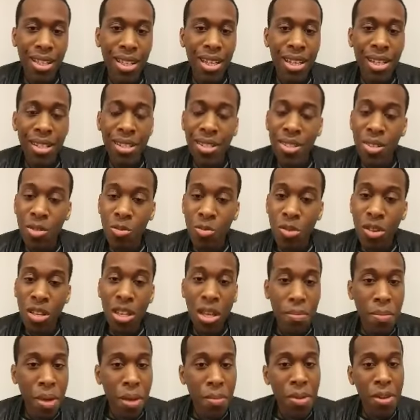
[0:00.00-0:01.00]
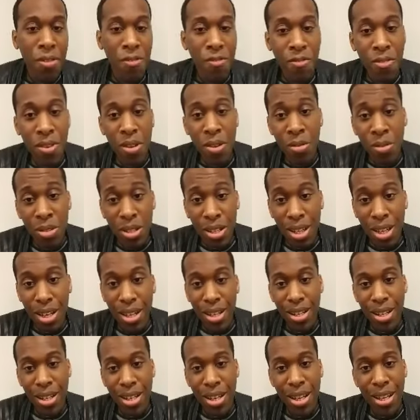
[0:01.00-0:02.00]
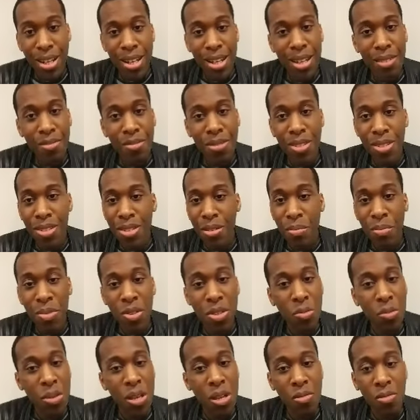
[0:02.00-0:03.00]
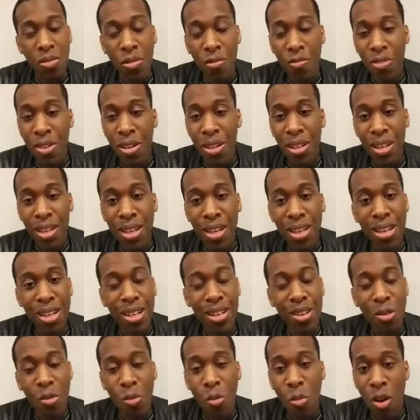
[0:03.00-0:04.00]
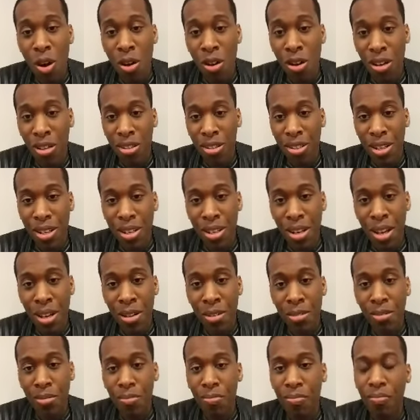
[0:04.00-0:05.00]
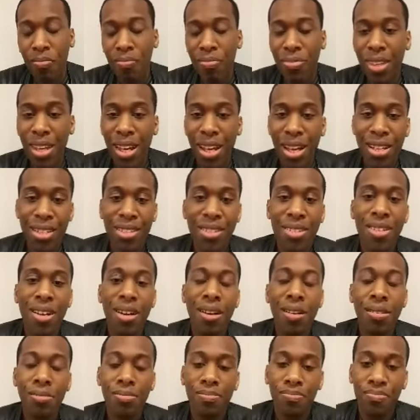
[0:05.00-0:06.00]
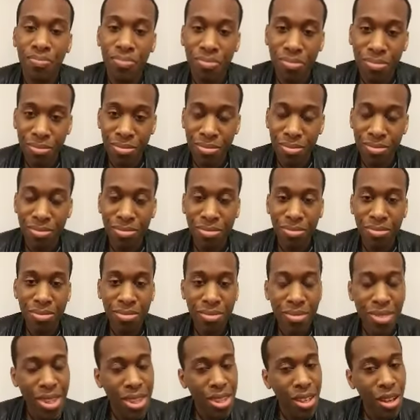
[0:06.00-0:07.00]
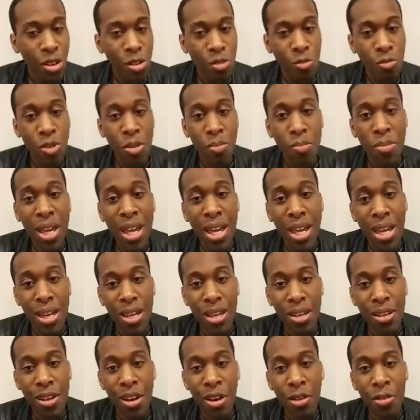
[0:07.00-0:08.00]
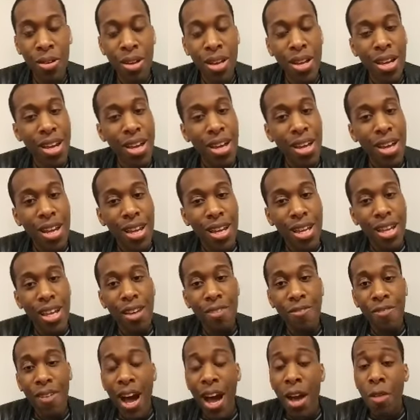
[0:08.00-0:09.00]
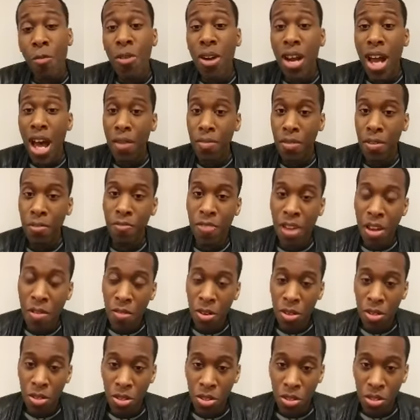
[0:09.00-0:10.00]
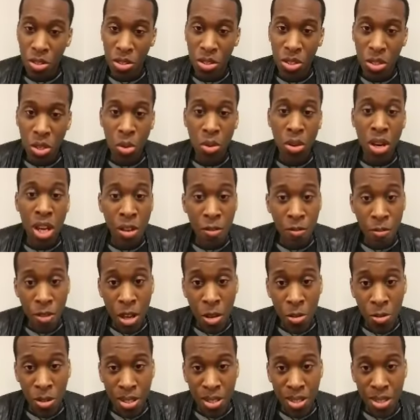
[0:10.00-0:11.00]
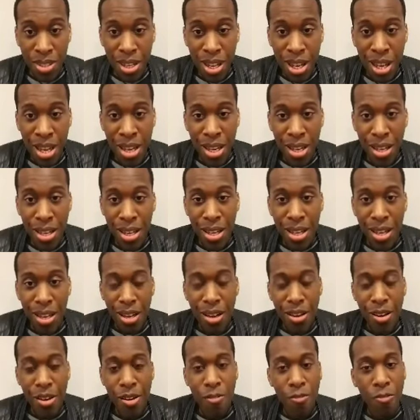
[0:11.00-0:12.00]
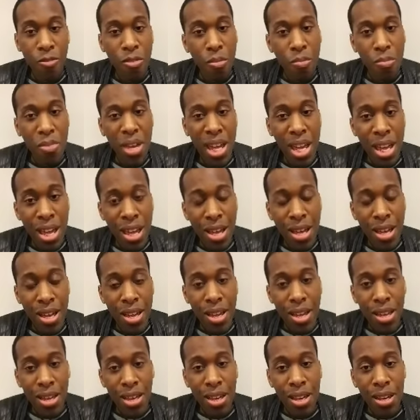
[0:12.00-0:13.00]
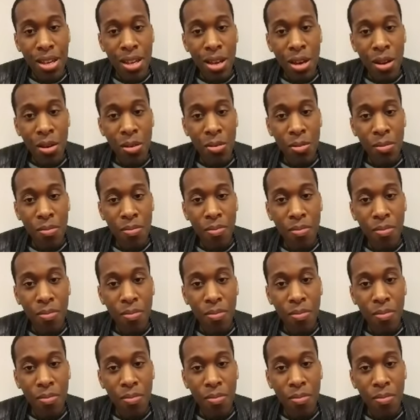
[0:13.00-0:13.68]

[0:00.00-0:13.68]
it just really made me feel good and it was the most beautiful feeling in the world you know and so, for me, you know, if I were to have a favorite tuning frequency, for me, you know,